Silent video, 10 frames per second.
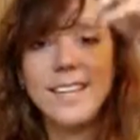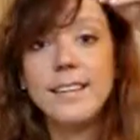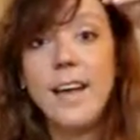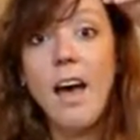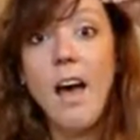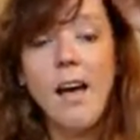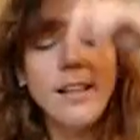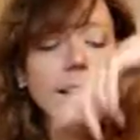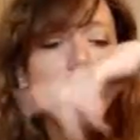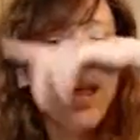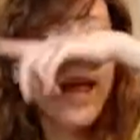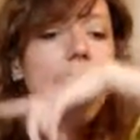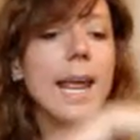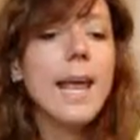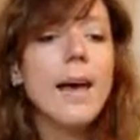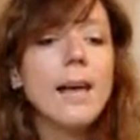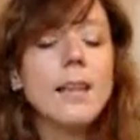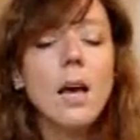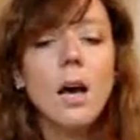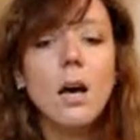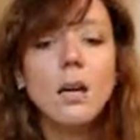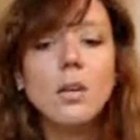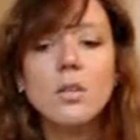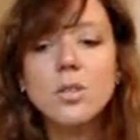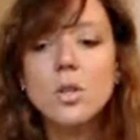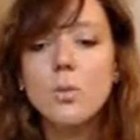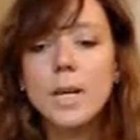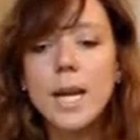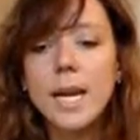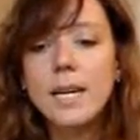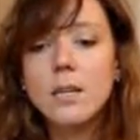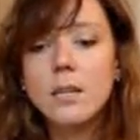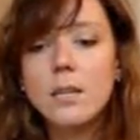and uh, and uh, so when I hear